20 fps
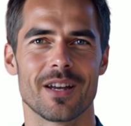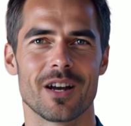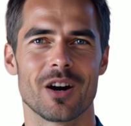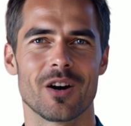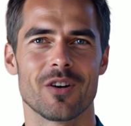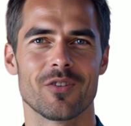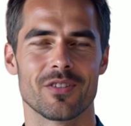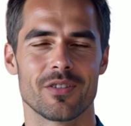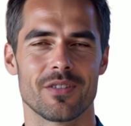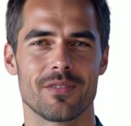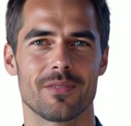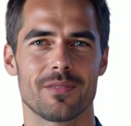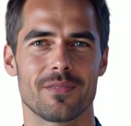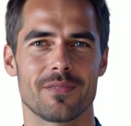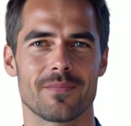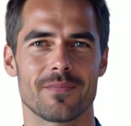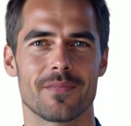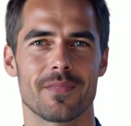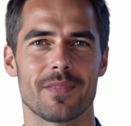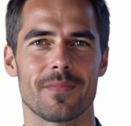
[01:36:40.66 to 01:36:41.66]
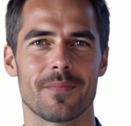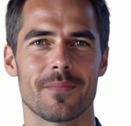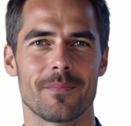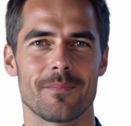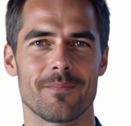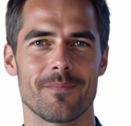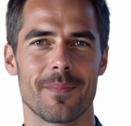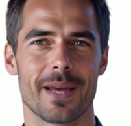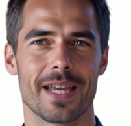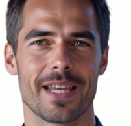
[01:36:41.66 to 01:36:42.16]
Epilogue.
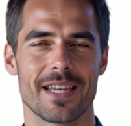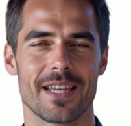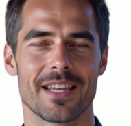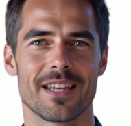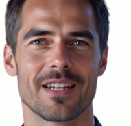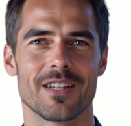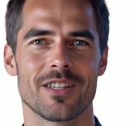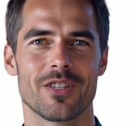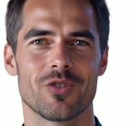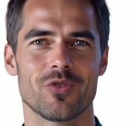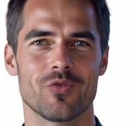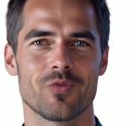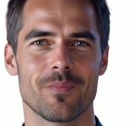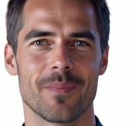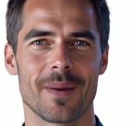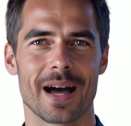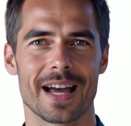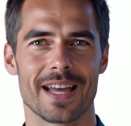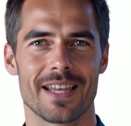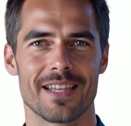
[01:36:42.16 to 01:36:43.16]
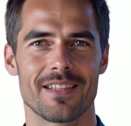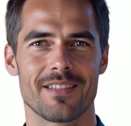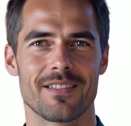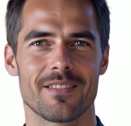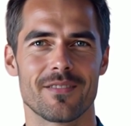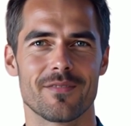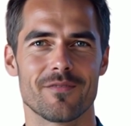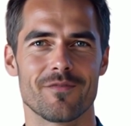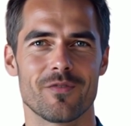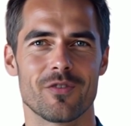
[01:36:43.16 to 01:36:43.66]
Making a new
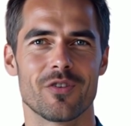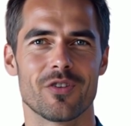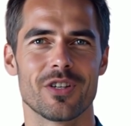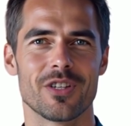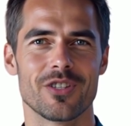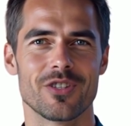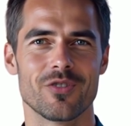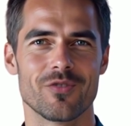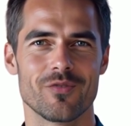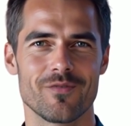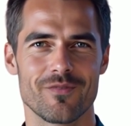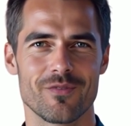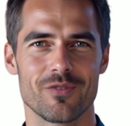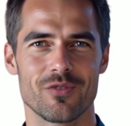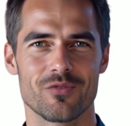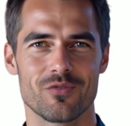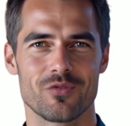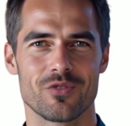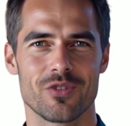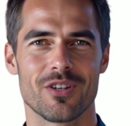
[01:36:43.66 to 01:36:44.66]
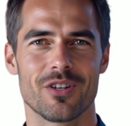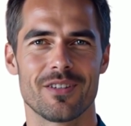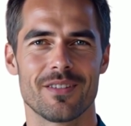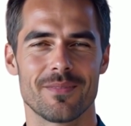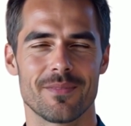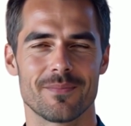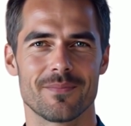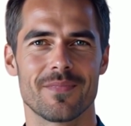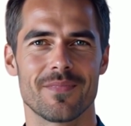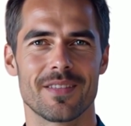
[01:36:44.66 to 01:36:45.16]
mind for a new
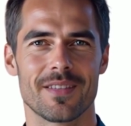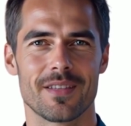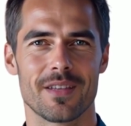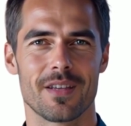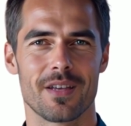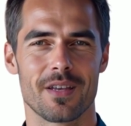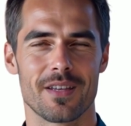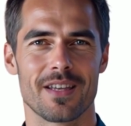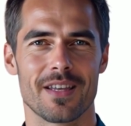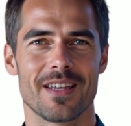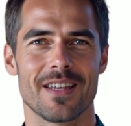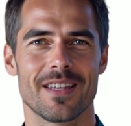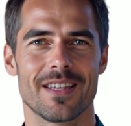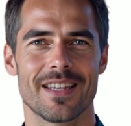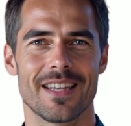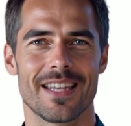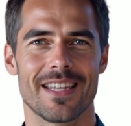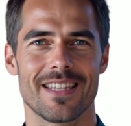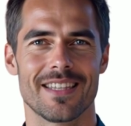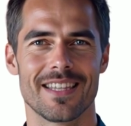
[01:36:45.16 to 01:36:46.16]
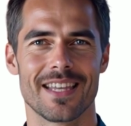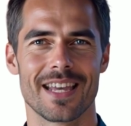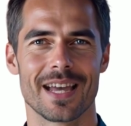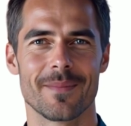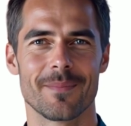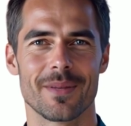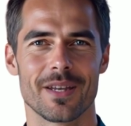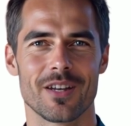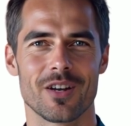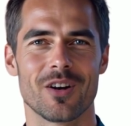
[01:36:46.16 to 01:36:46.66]
future.
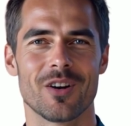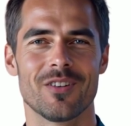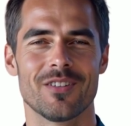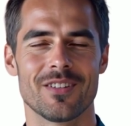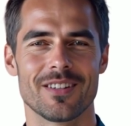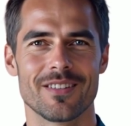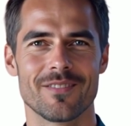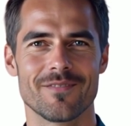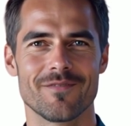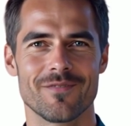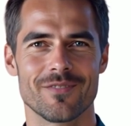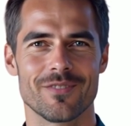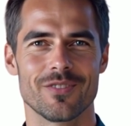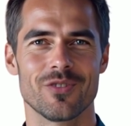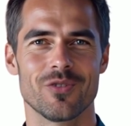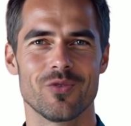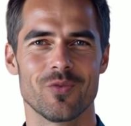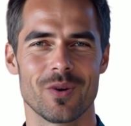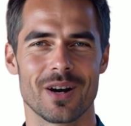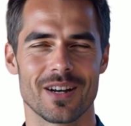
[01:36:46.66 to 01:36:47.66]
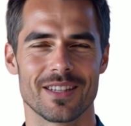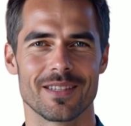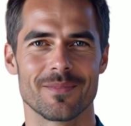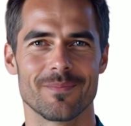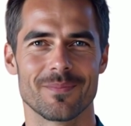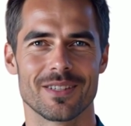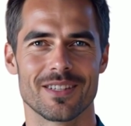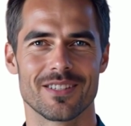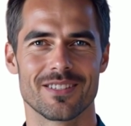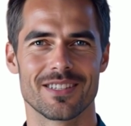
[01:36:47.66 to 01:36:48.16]
In the epilogue of
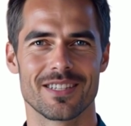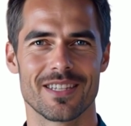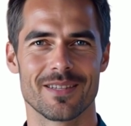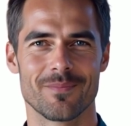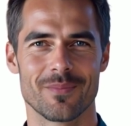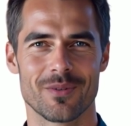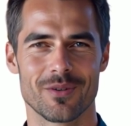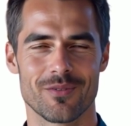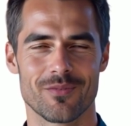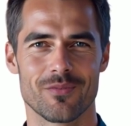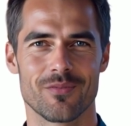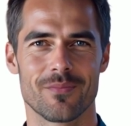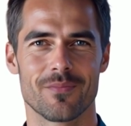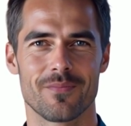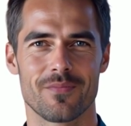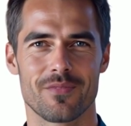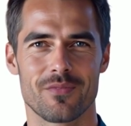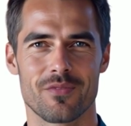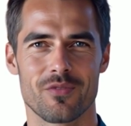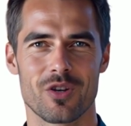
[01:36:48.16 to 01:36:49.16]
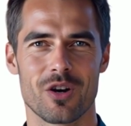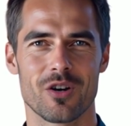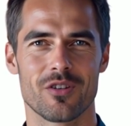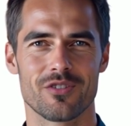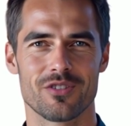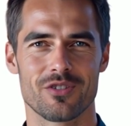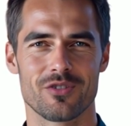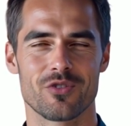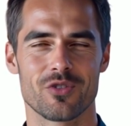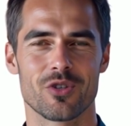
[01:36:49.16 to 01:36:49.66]
Are the Placebo,
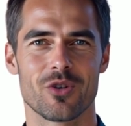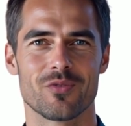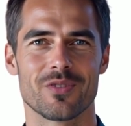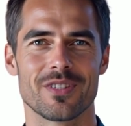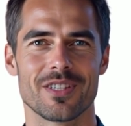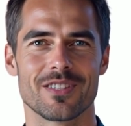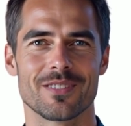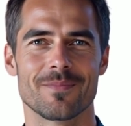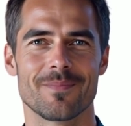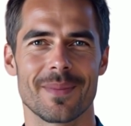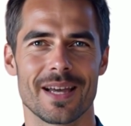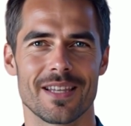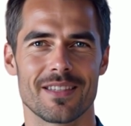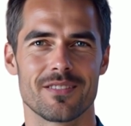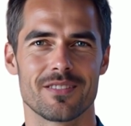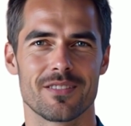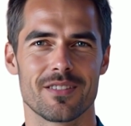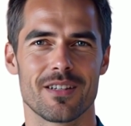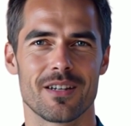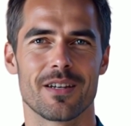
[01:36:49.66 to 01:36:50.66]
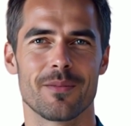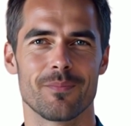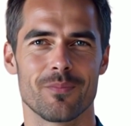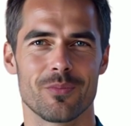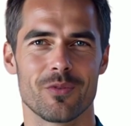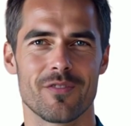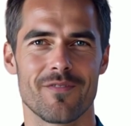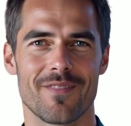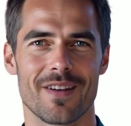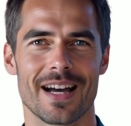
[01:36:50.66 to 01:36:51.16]
Dr. Joe
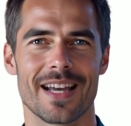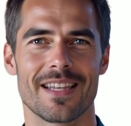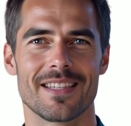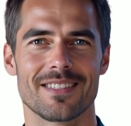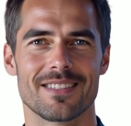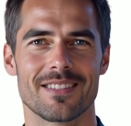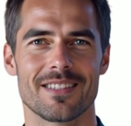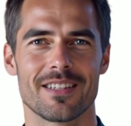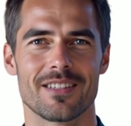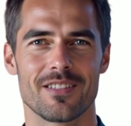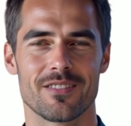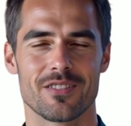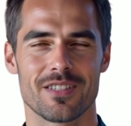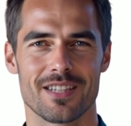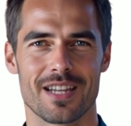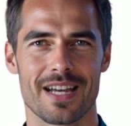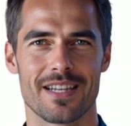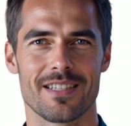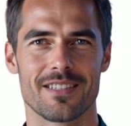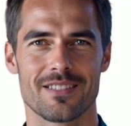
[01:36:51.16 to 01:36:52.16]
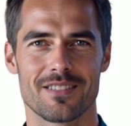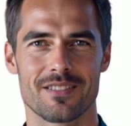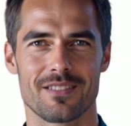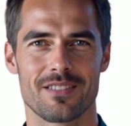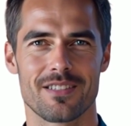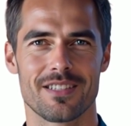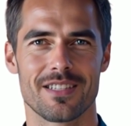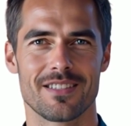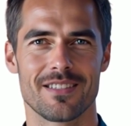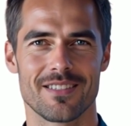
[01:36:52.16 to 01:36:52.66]
Dispenza provides a
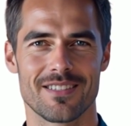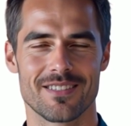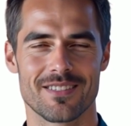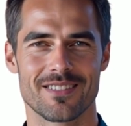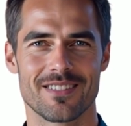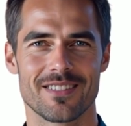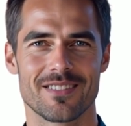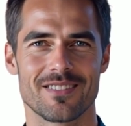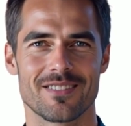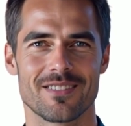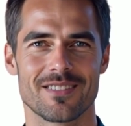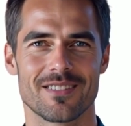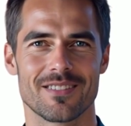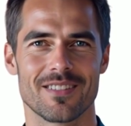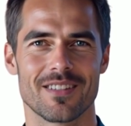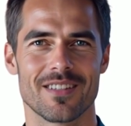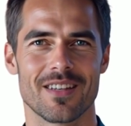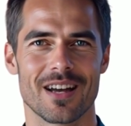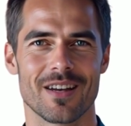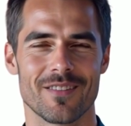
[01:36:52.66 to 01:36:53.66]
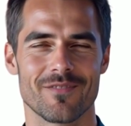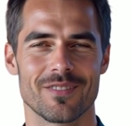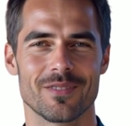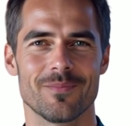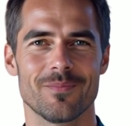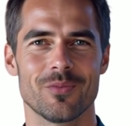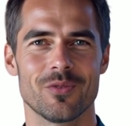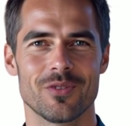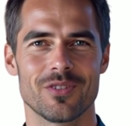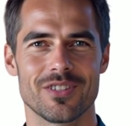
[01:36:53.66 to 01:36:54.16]
concise synthesis
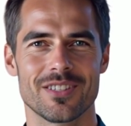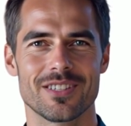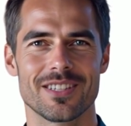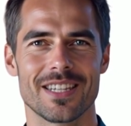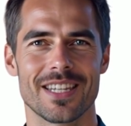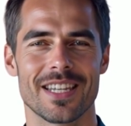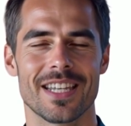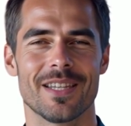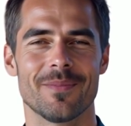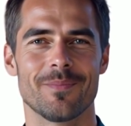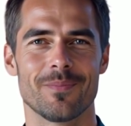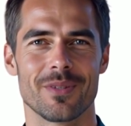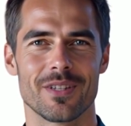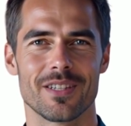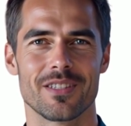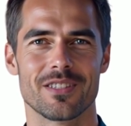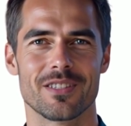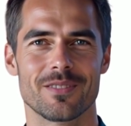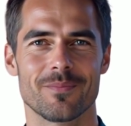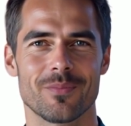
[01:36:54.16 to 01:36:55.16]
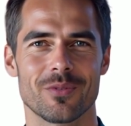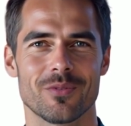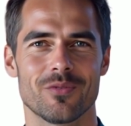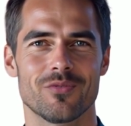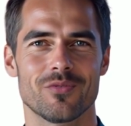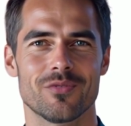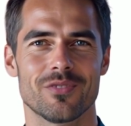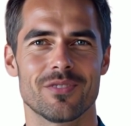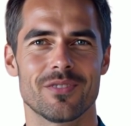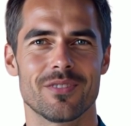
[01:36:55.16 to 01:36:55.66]
of the book's key
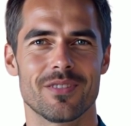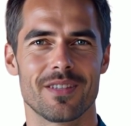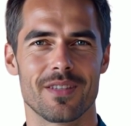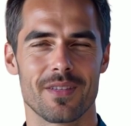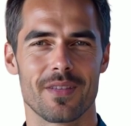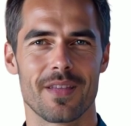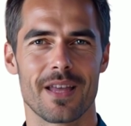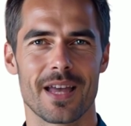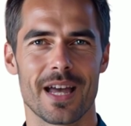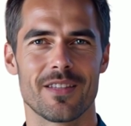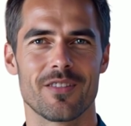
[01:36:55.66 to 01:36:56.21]
principles